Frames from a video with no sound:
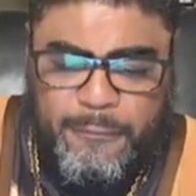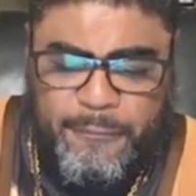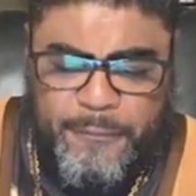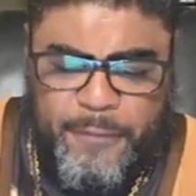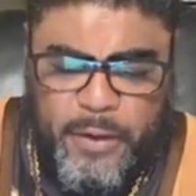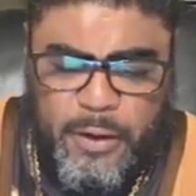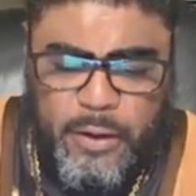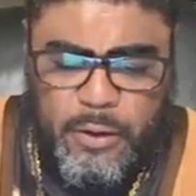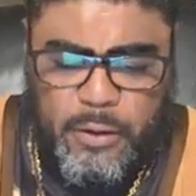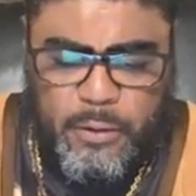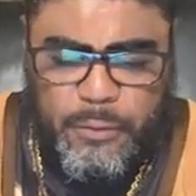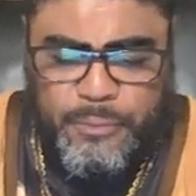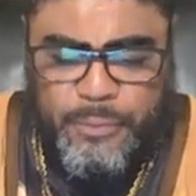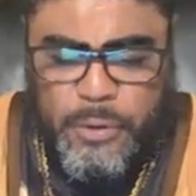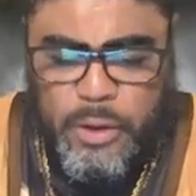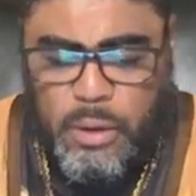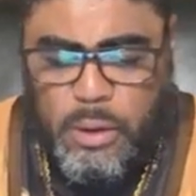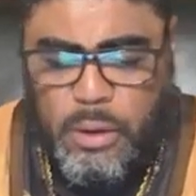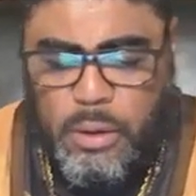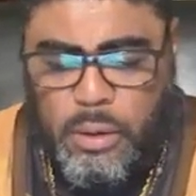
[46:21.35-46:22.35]
Feel
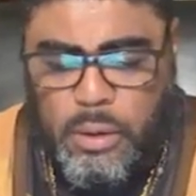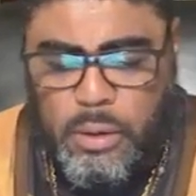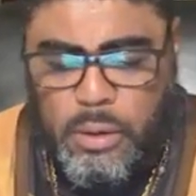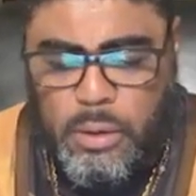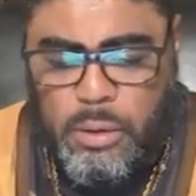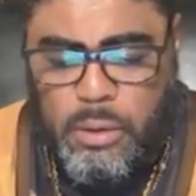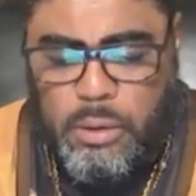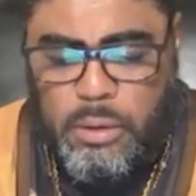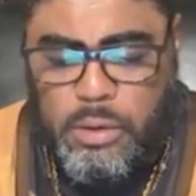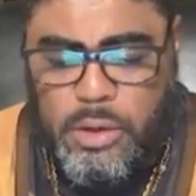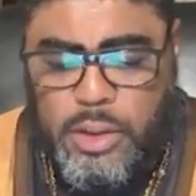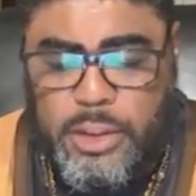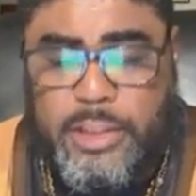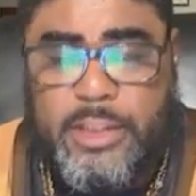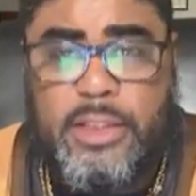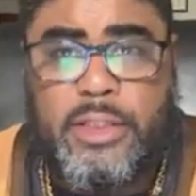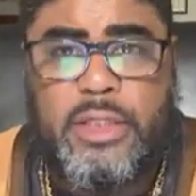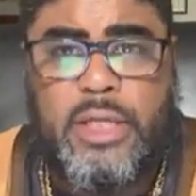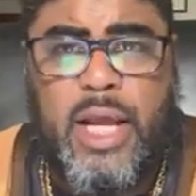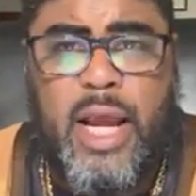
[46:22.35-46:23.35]
to
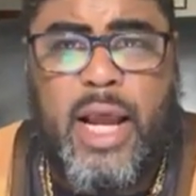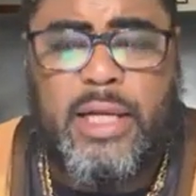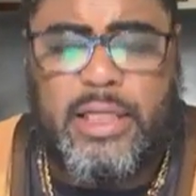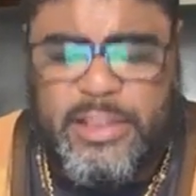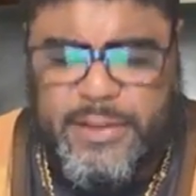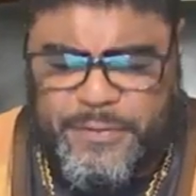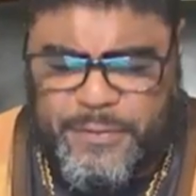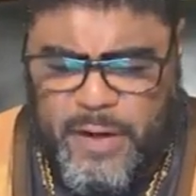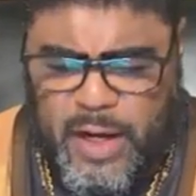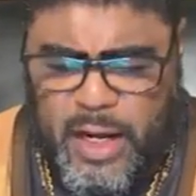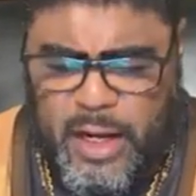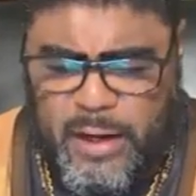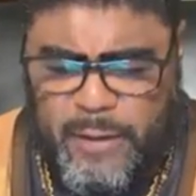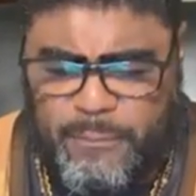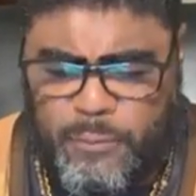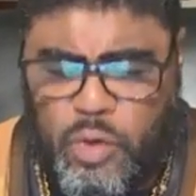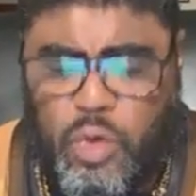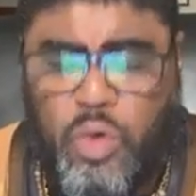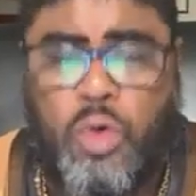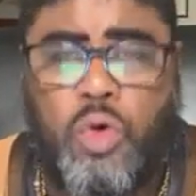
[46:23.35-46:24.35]
satisfy
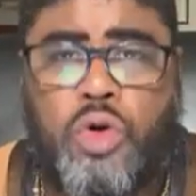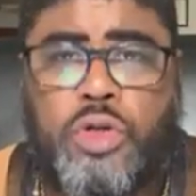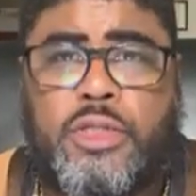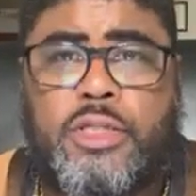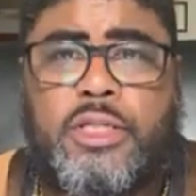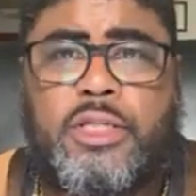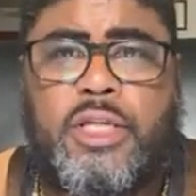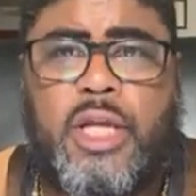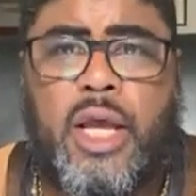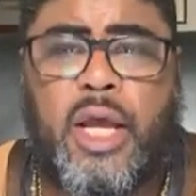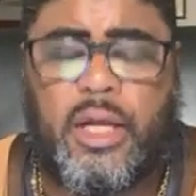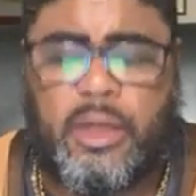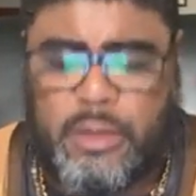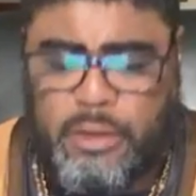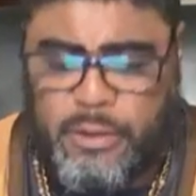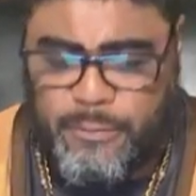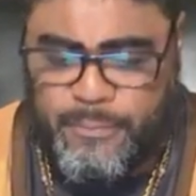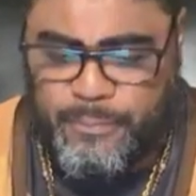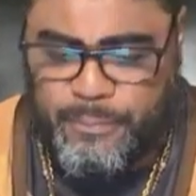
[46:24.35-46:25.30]
or set,